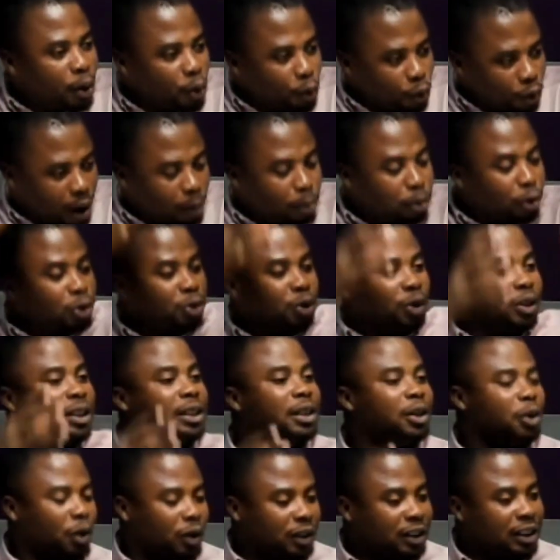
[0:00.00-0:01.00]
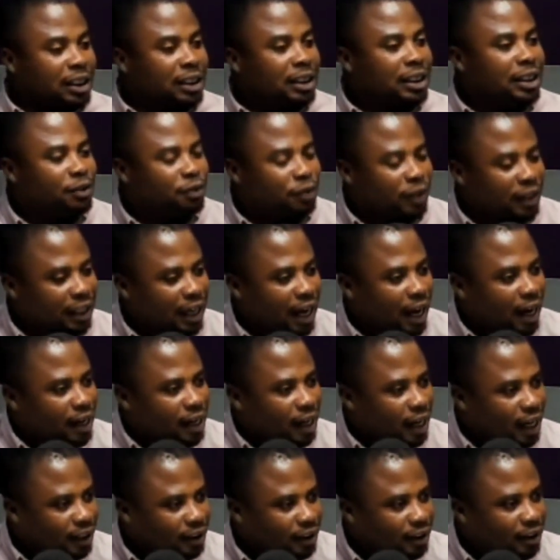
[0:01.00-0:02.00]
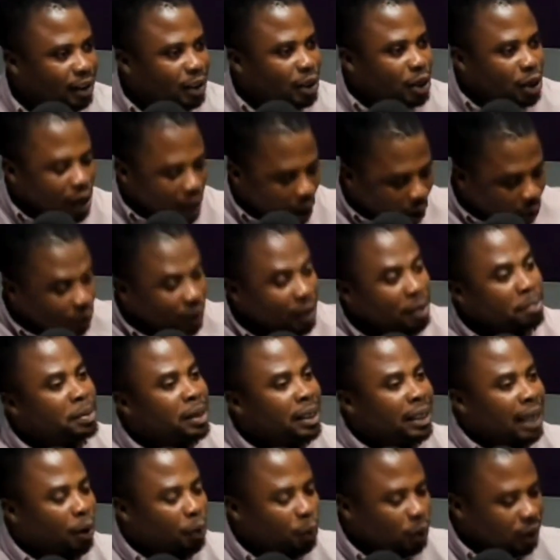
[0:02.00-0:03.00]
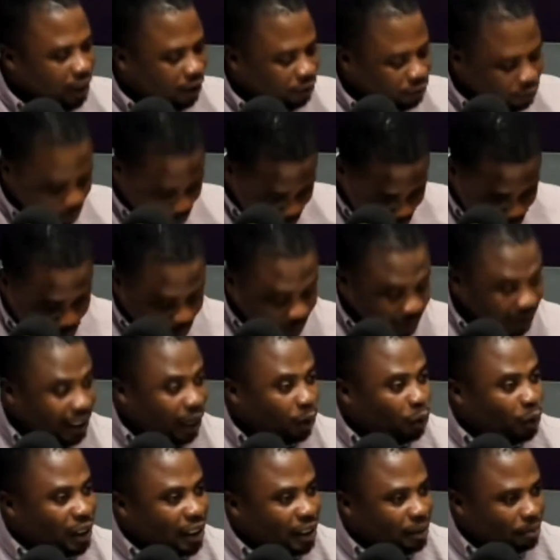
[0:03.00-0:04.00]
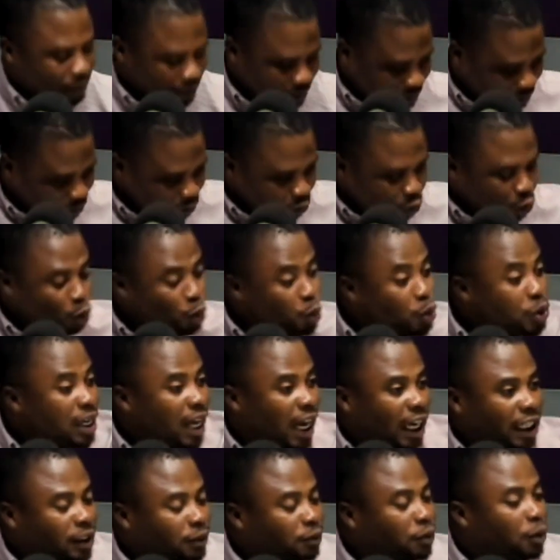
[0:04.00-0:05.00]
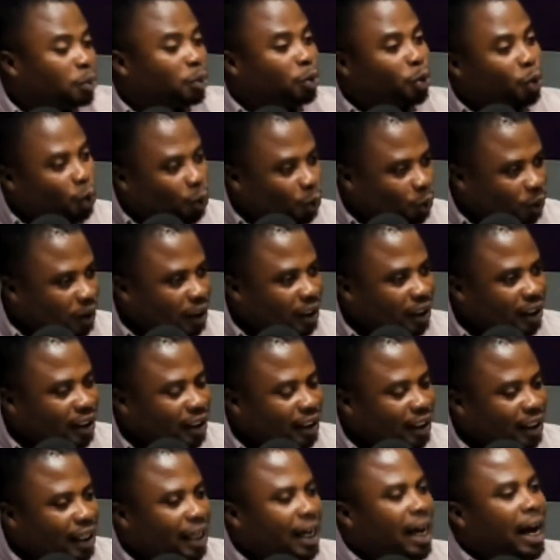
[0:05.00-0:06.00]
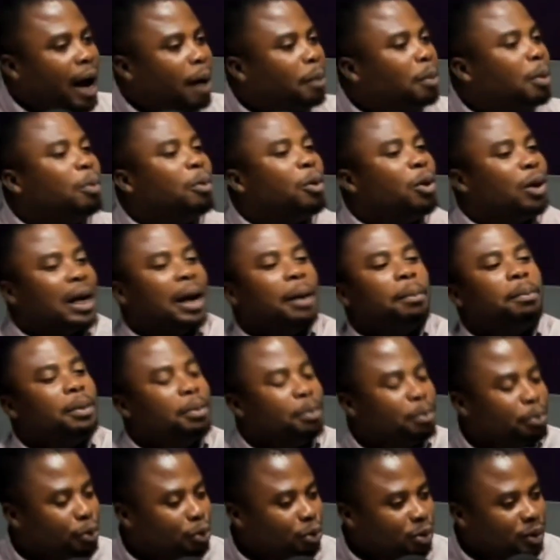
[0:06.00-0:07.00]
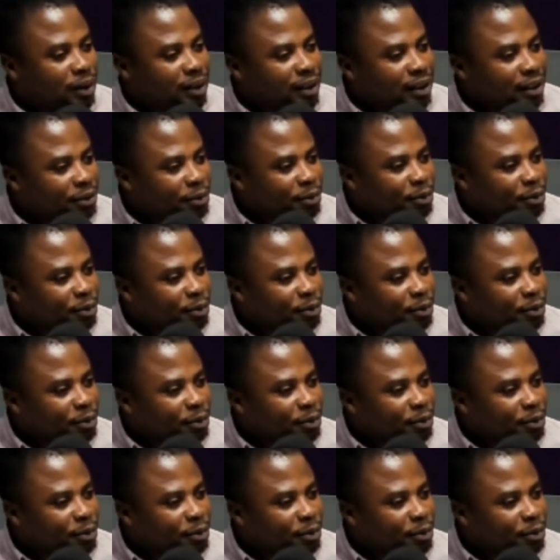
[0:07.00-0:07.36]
What only defender clash? I want to be now with the phone ball that win him 2 yards from goal. Abobon up in post.